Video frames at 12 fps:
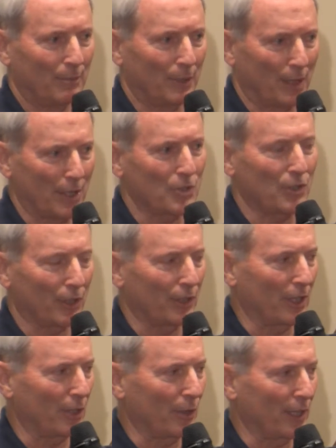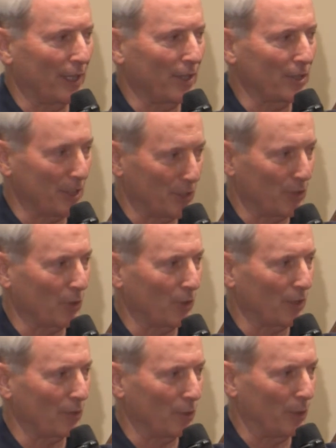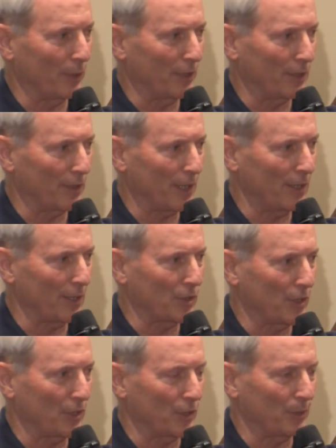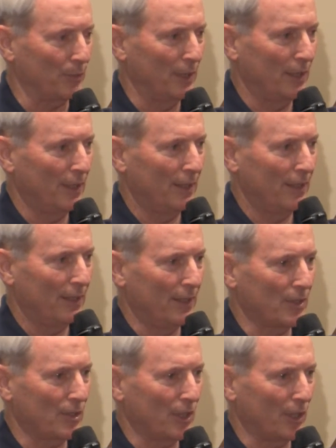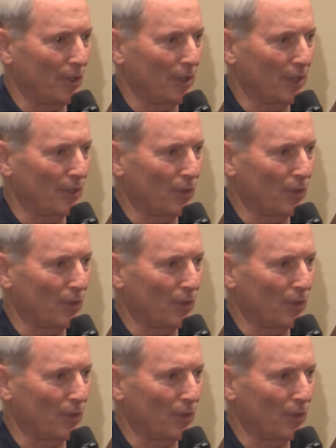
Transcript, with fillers: but also go against historic Roman Catholicism. And so